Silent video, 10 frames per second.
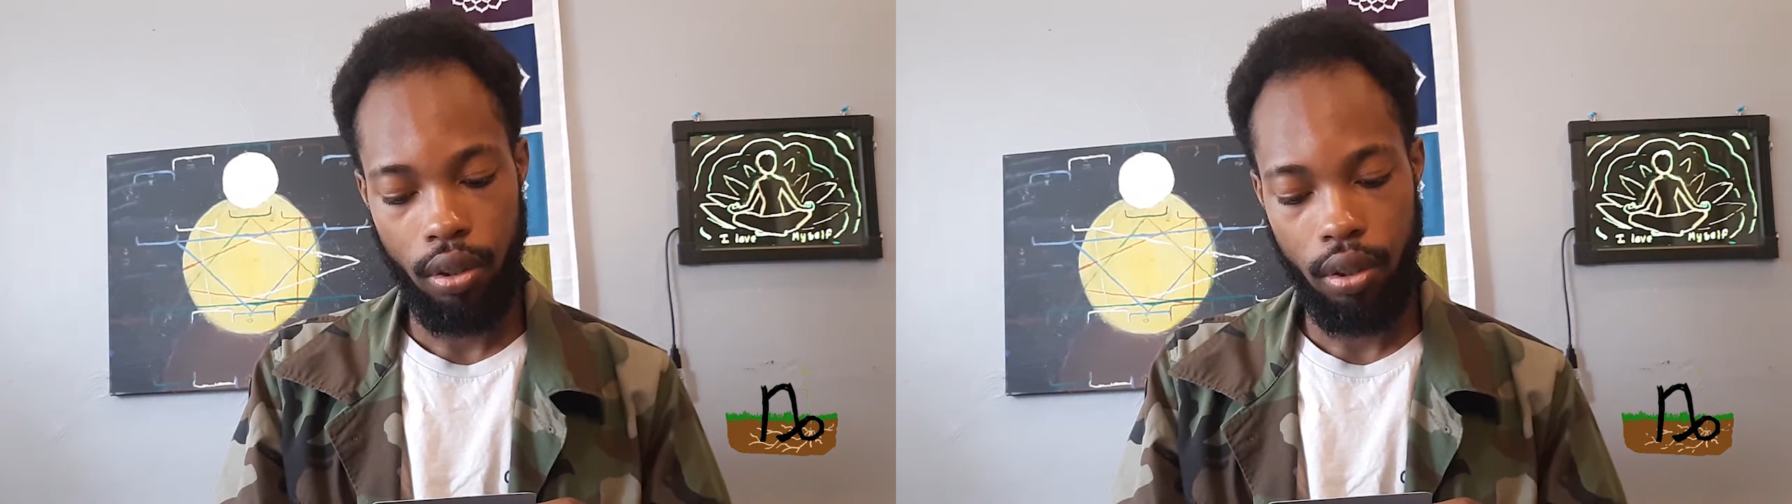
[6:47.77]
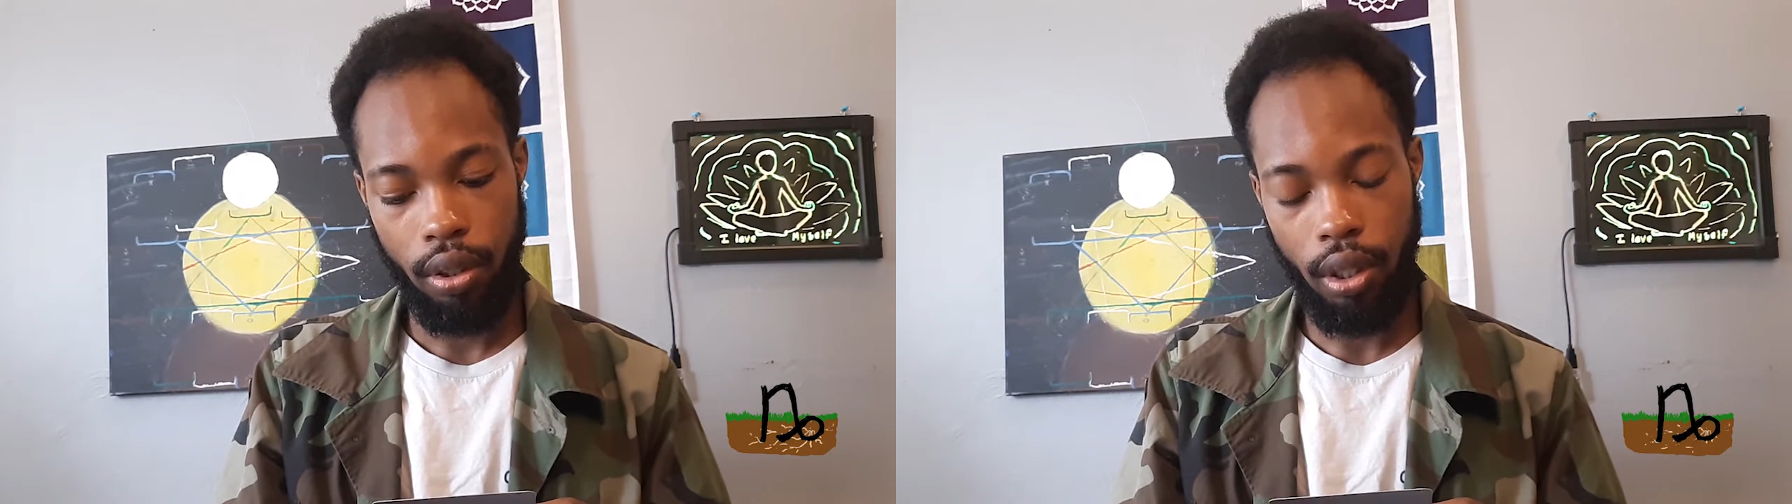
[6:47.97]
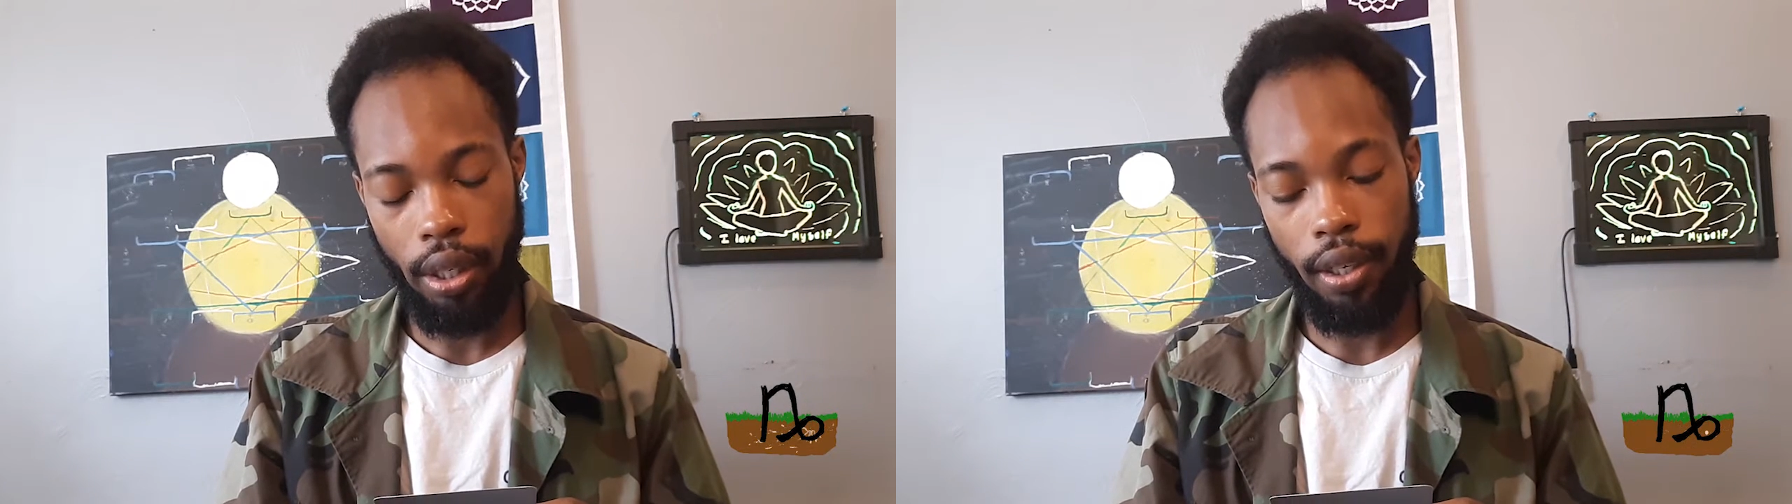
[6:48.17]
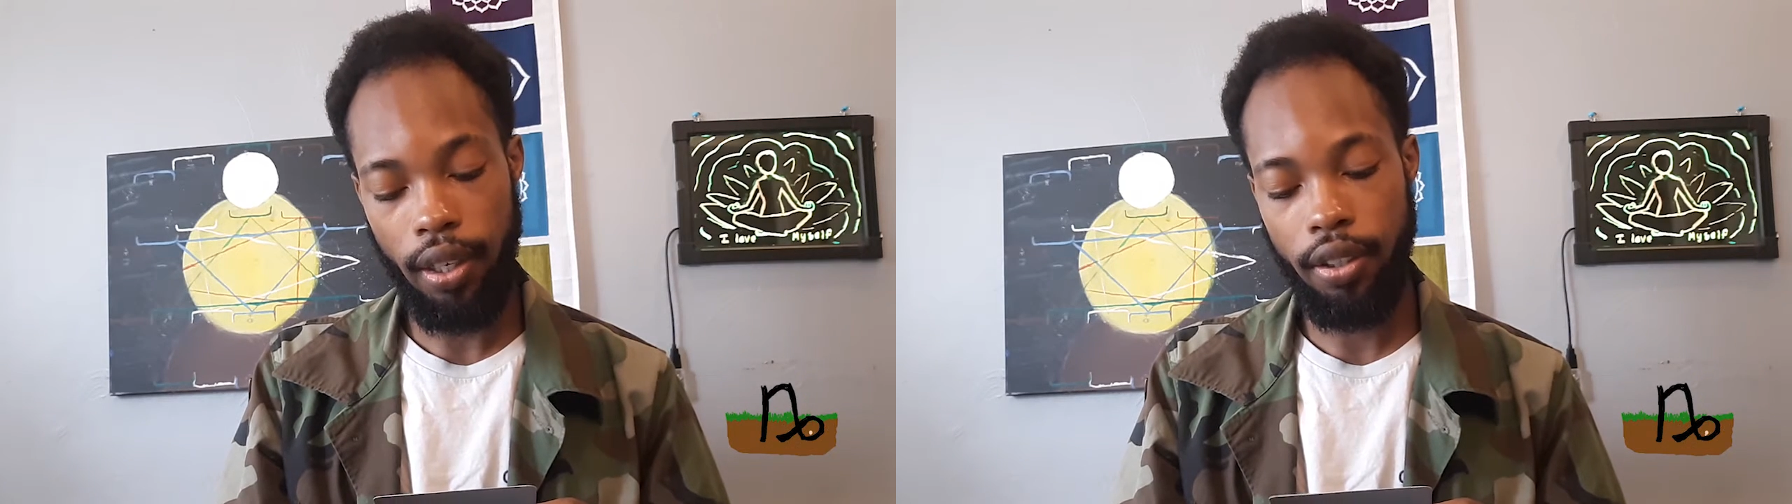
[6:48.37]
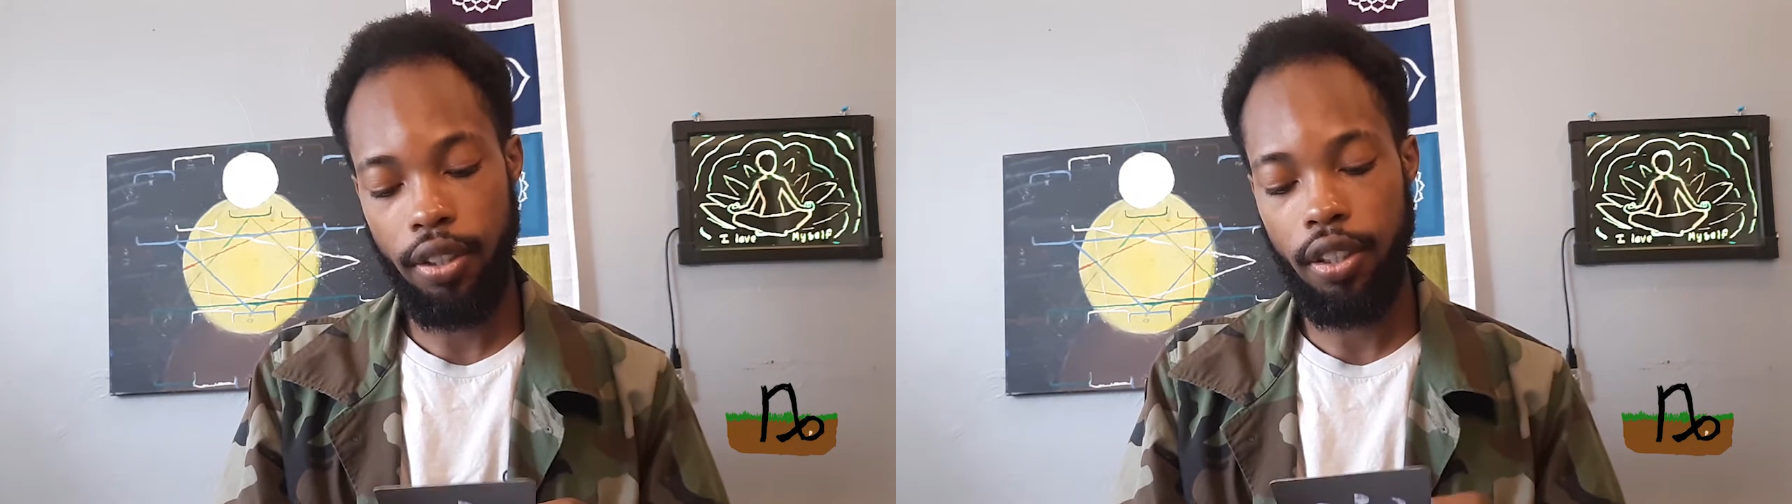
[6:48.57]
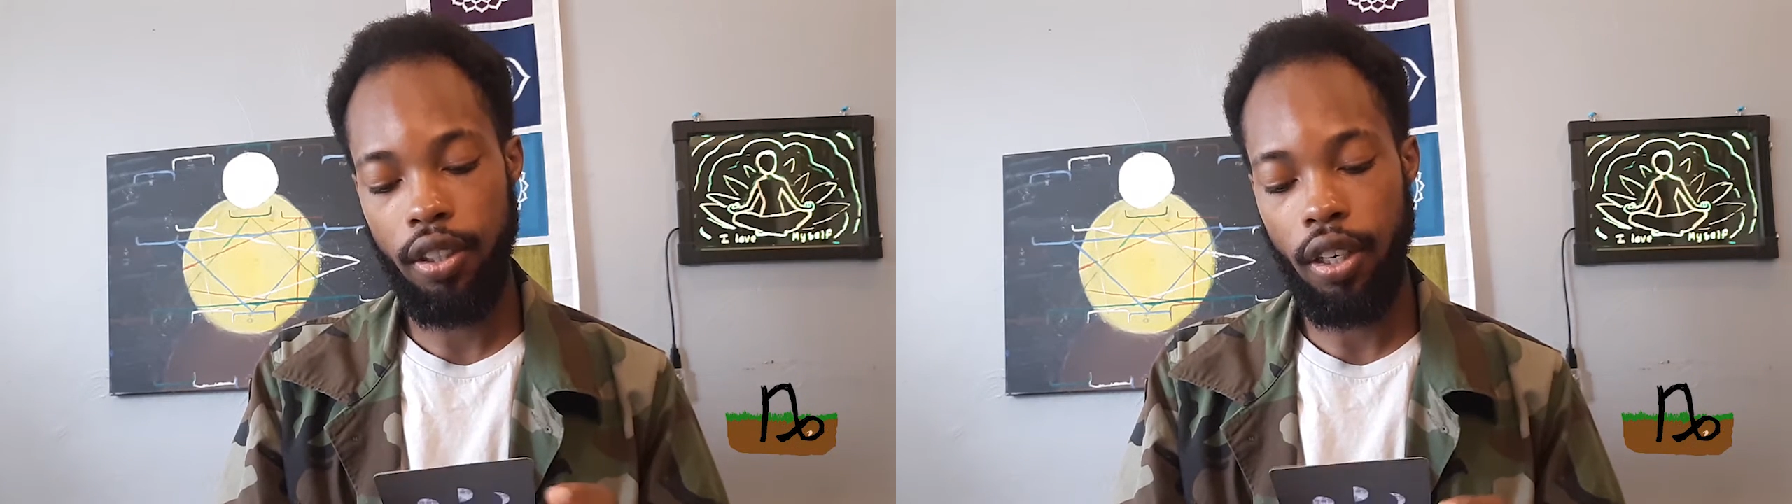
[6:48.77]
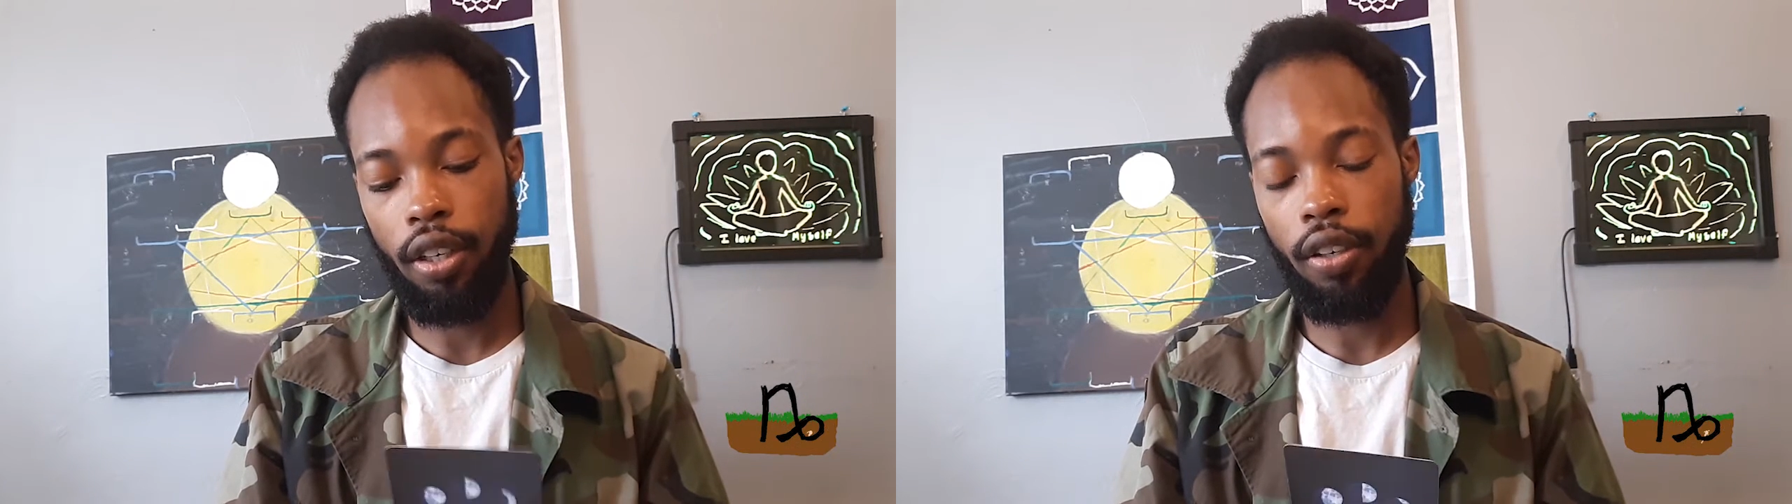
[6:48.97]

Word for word: So like I can see like